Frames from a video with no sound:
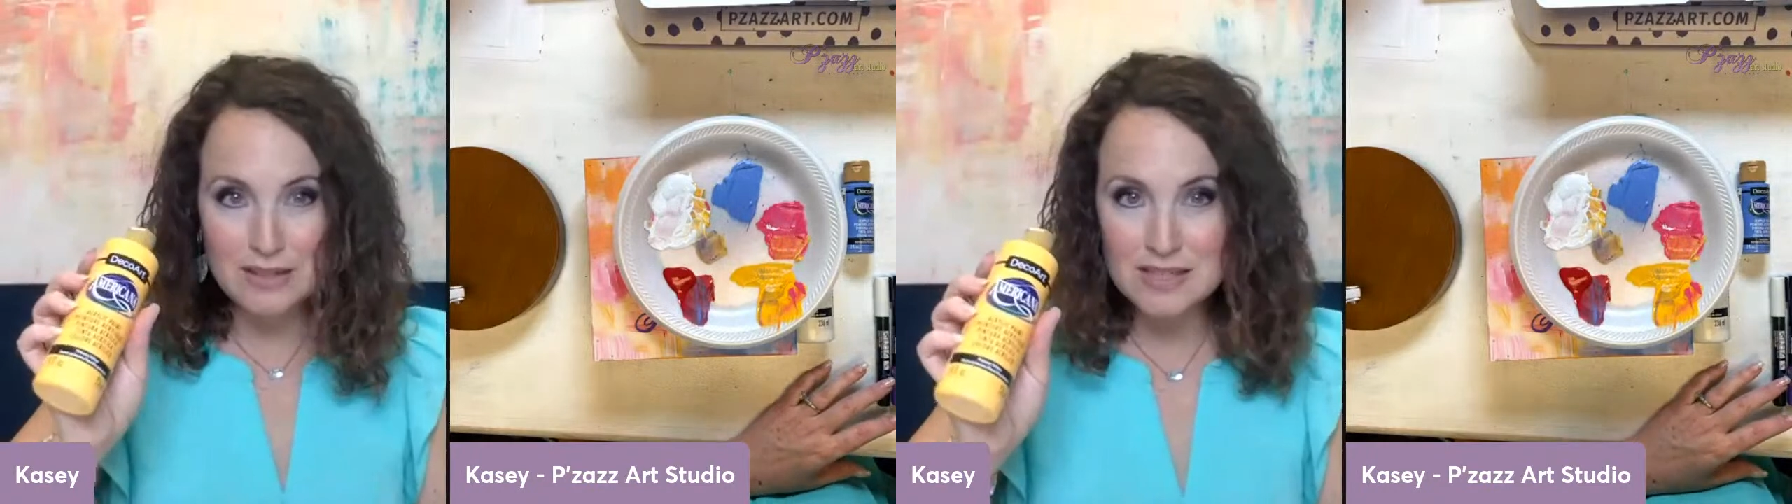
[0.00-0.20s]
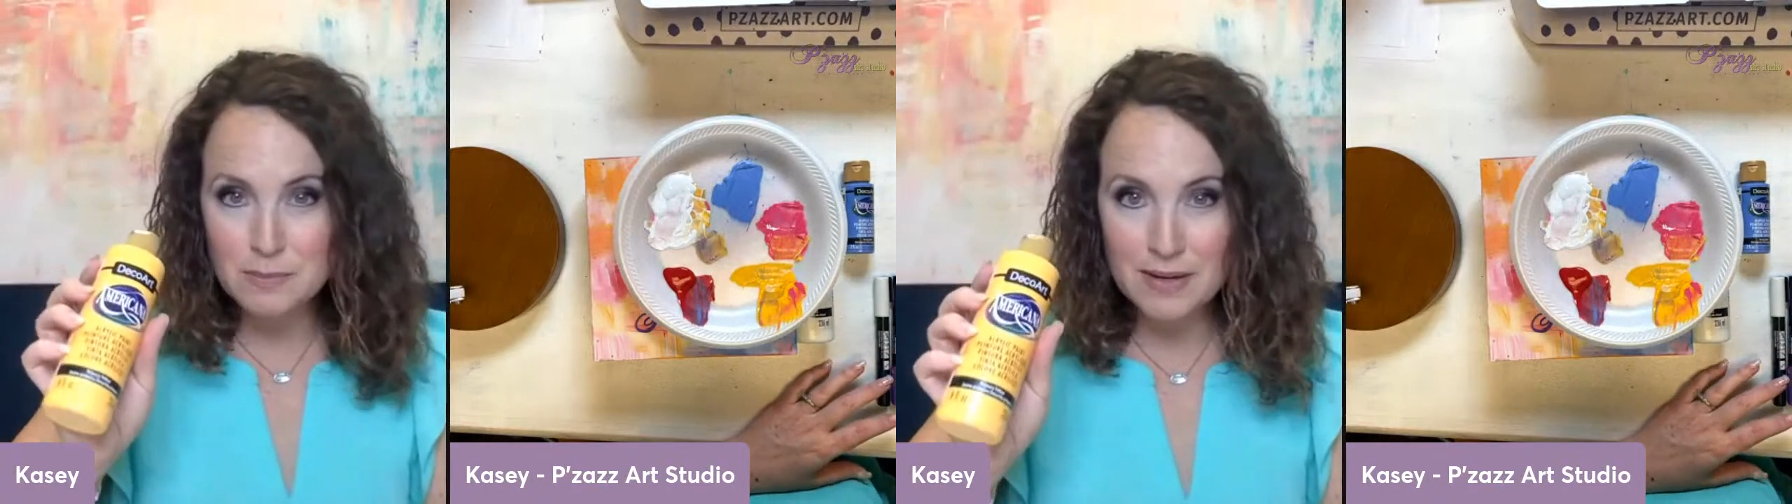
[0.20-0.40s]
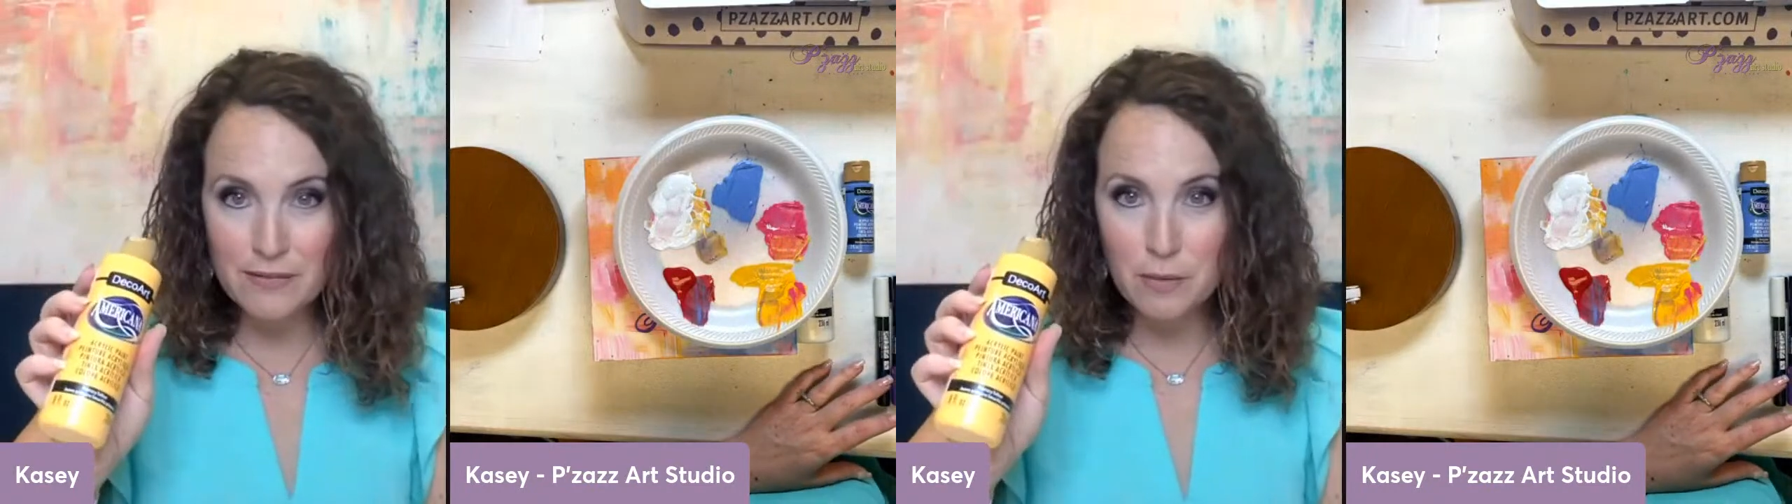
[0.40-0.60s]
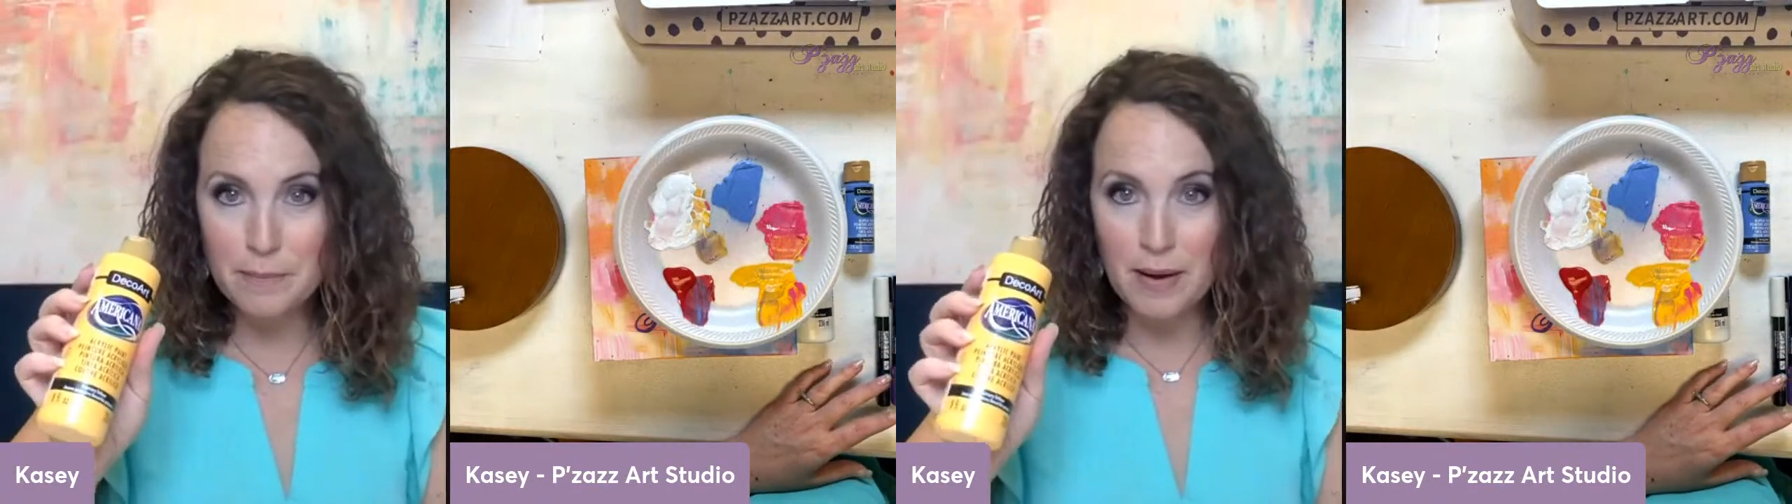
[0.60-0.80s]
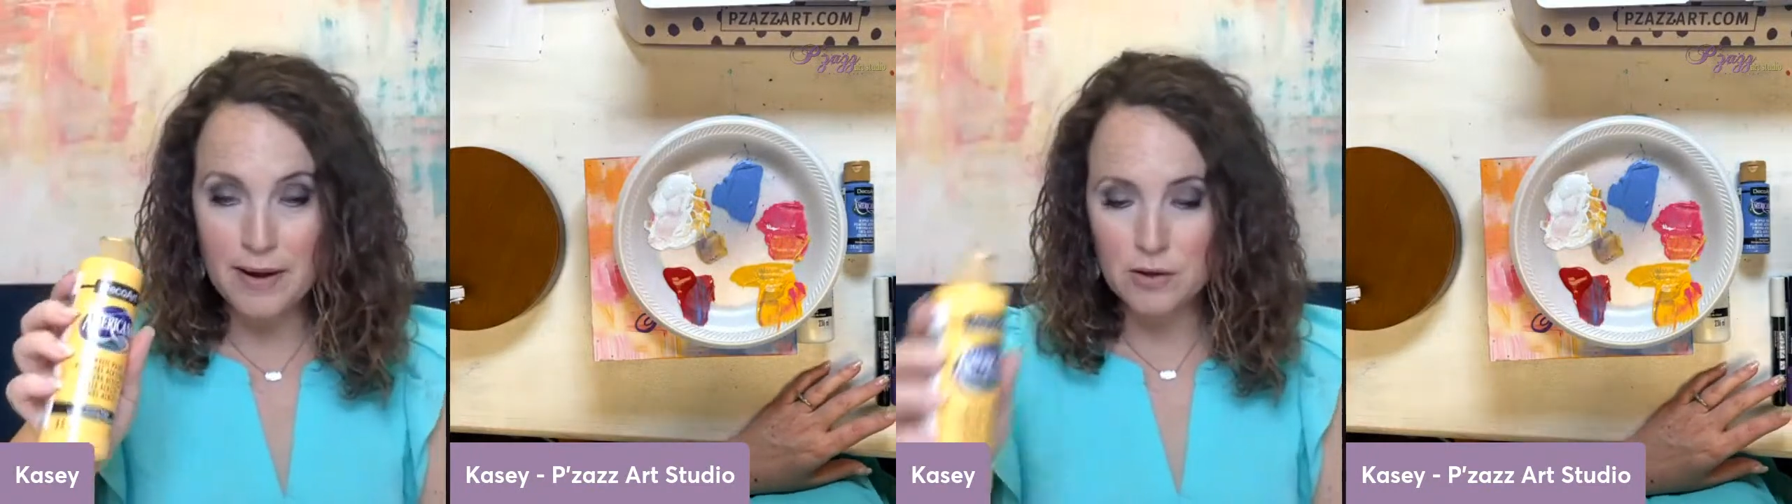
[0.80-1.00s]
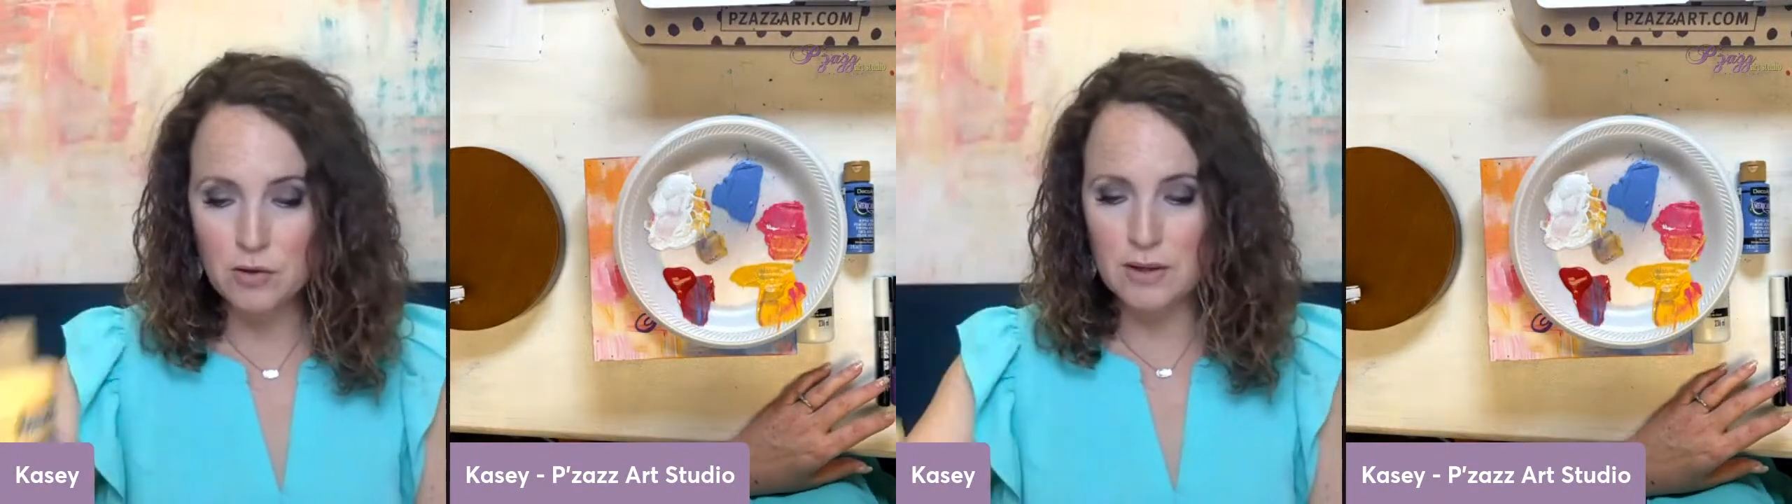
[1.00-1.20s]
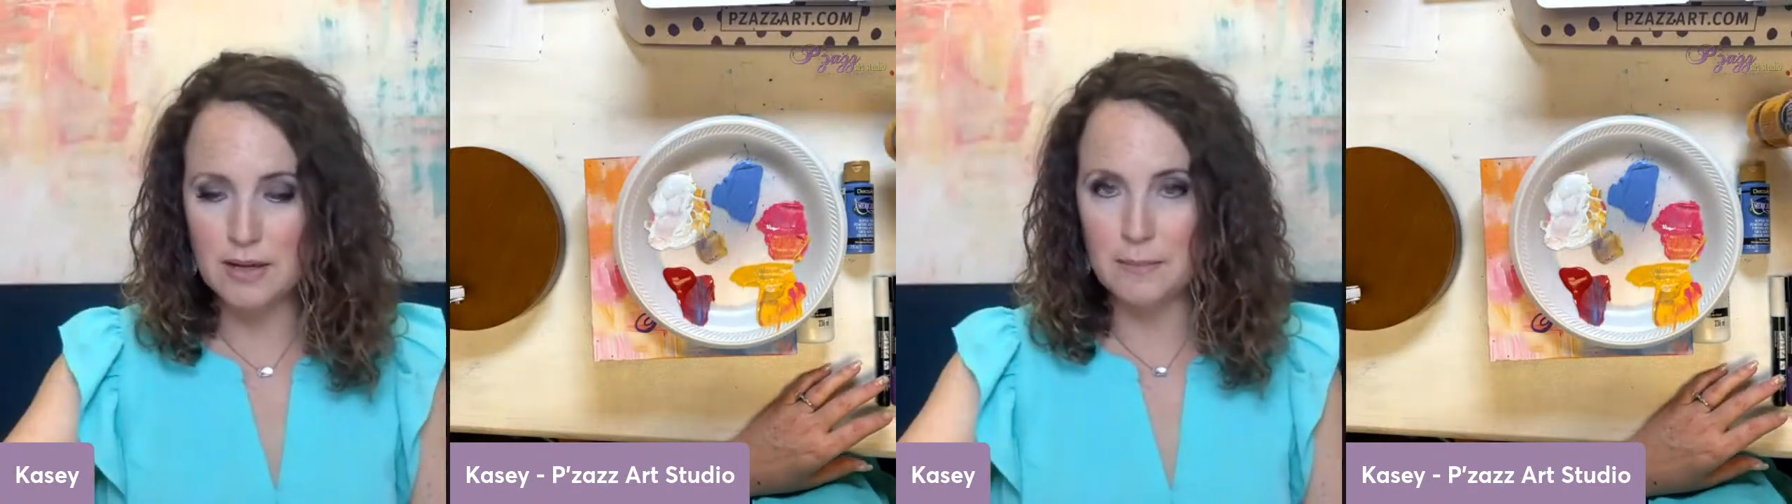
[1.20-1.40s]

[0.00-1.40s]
this big of a bottle.